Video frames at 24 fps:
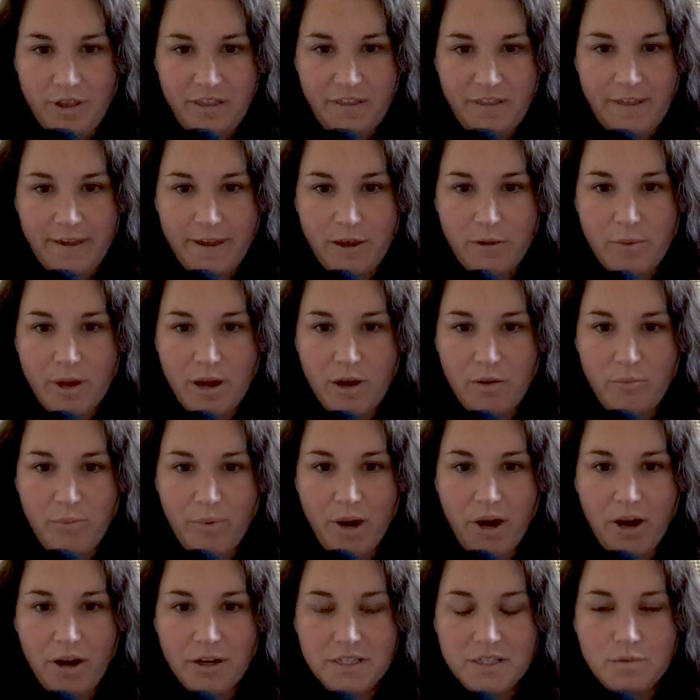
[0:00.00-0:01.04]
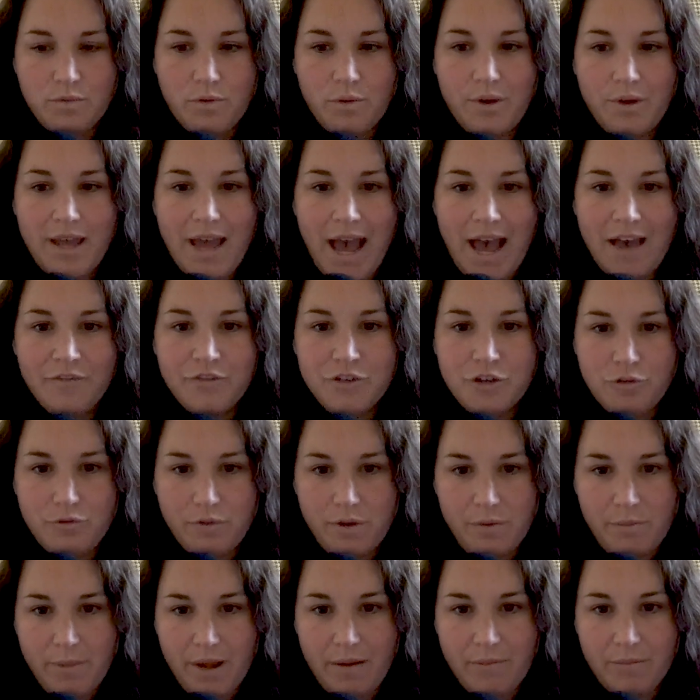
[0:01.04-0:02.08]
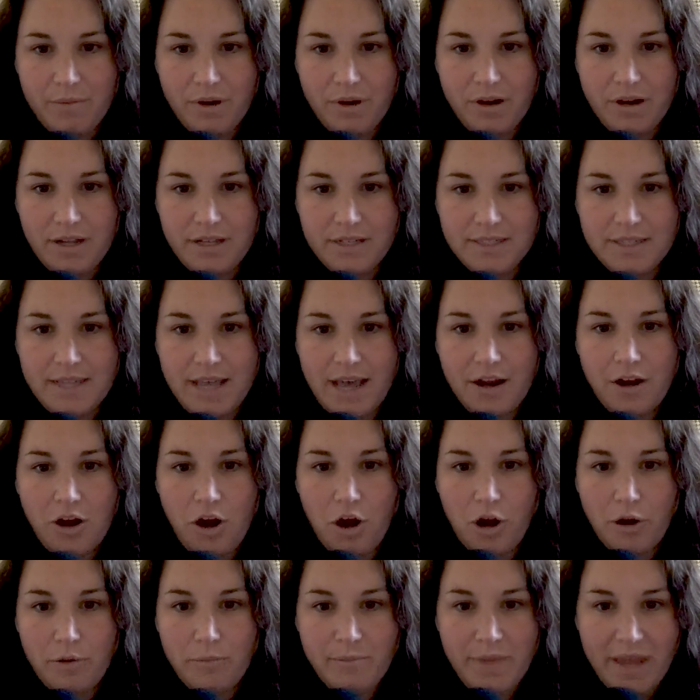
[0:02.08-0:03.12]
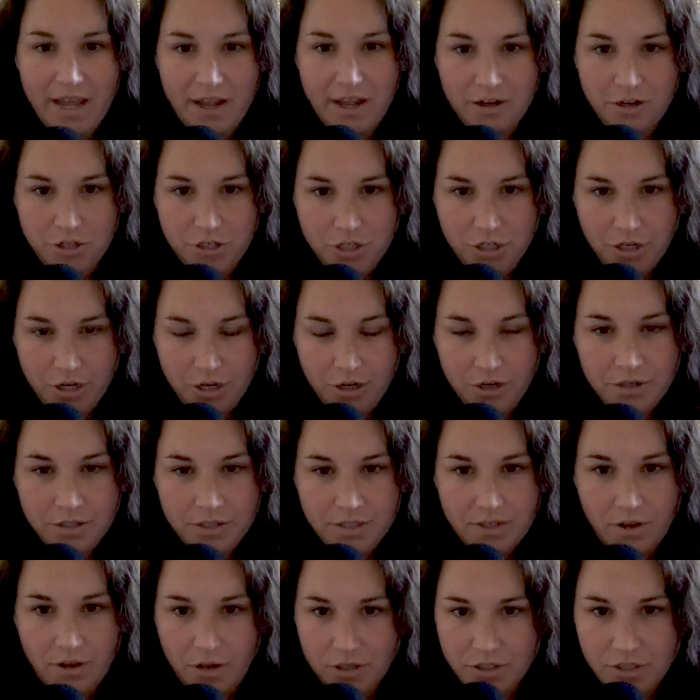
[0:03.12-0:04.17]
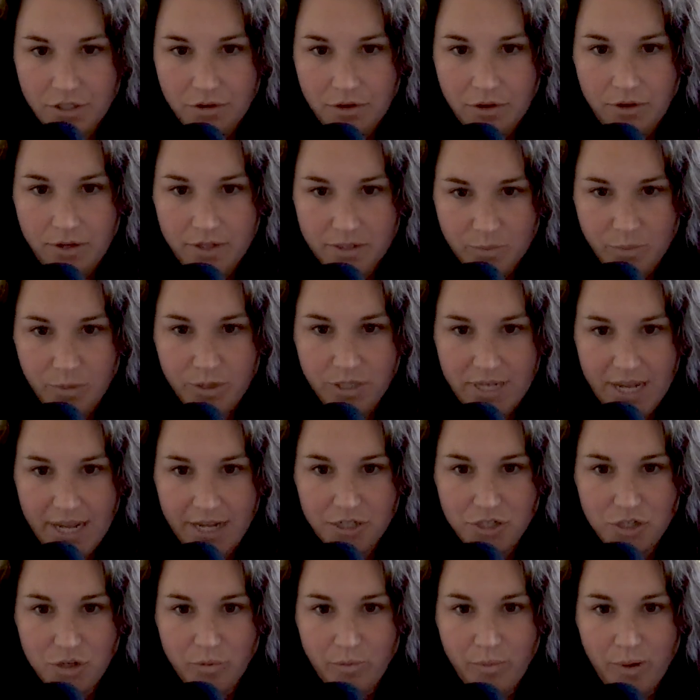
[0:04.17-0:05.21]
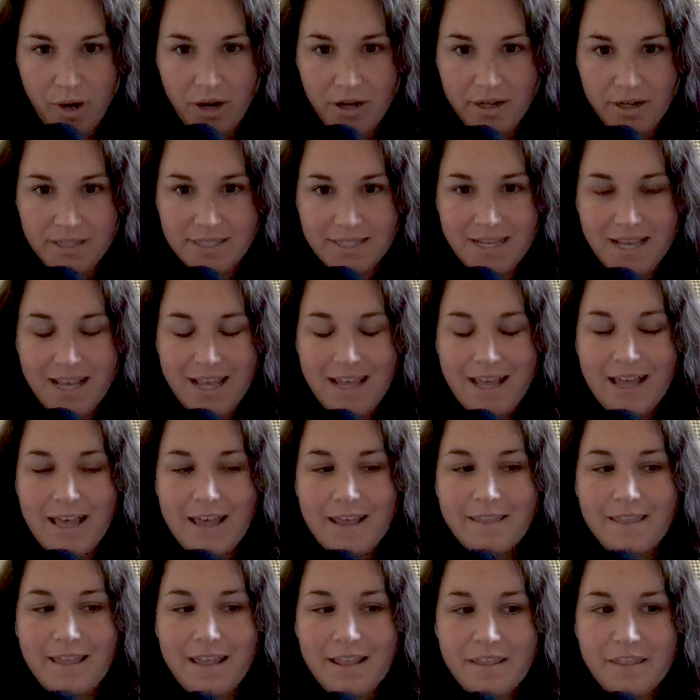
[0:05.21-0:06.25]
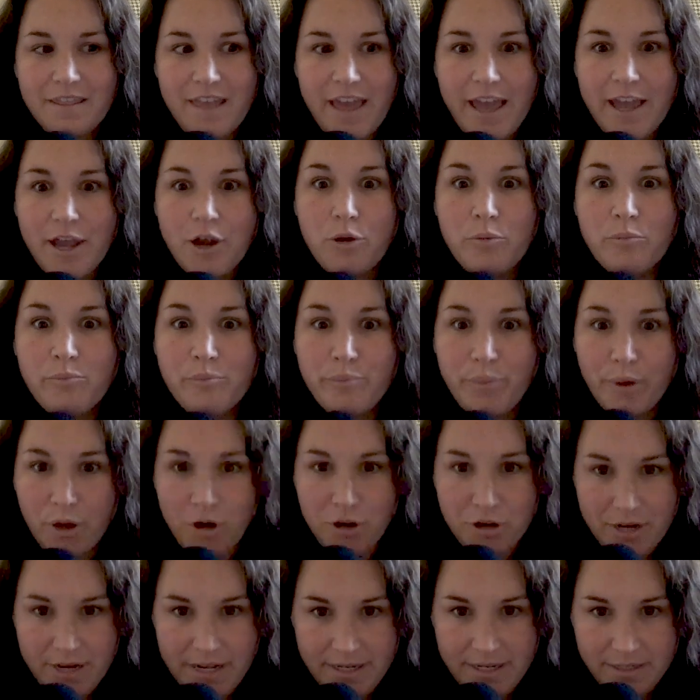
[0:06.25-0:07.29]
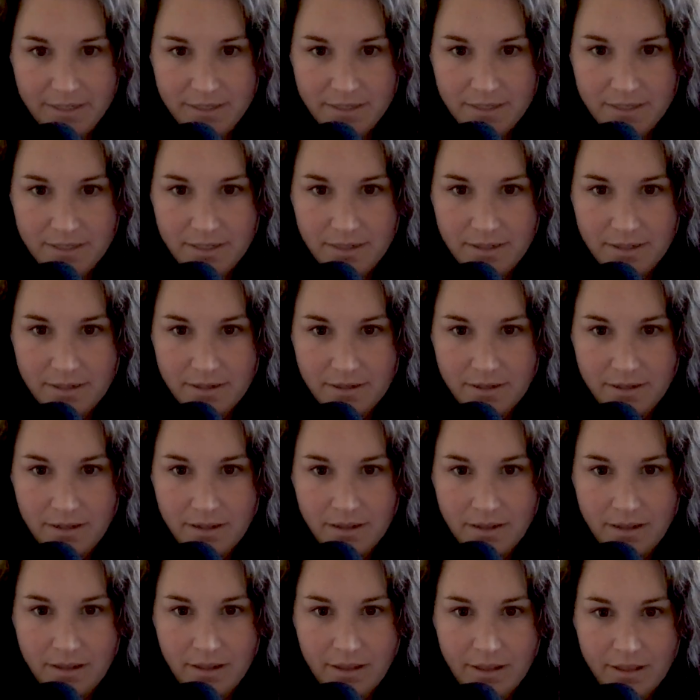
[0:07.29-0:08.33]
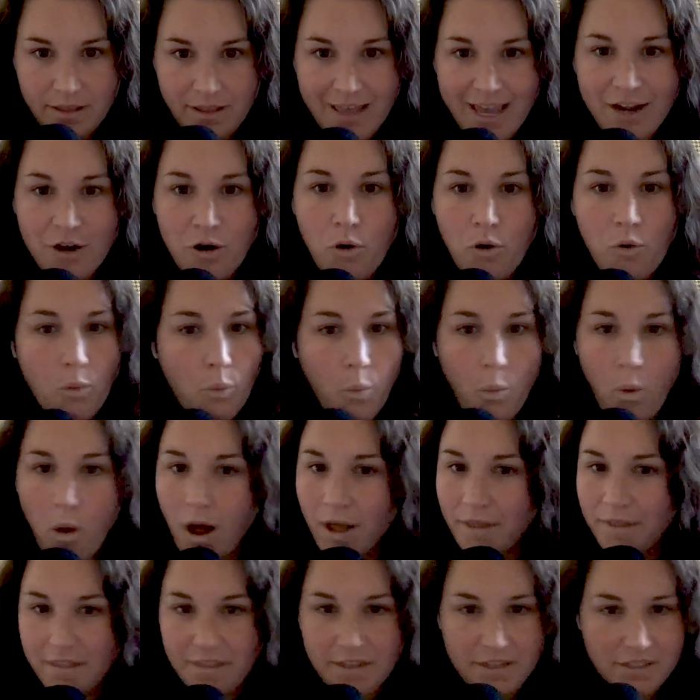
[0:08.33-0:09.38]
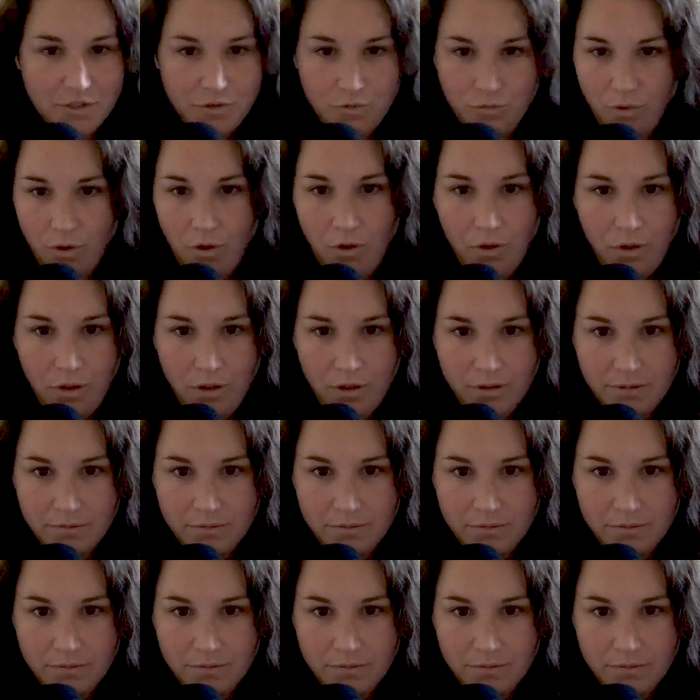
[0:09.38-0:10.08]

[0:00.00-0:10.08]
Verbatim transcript: think about parts, what we have to remember is that our managers, also known as protector parts, that they are burdened. They don't want this role.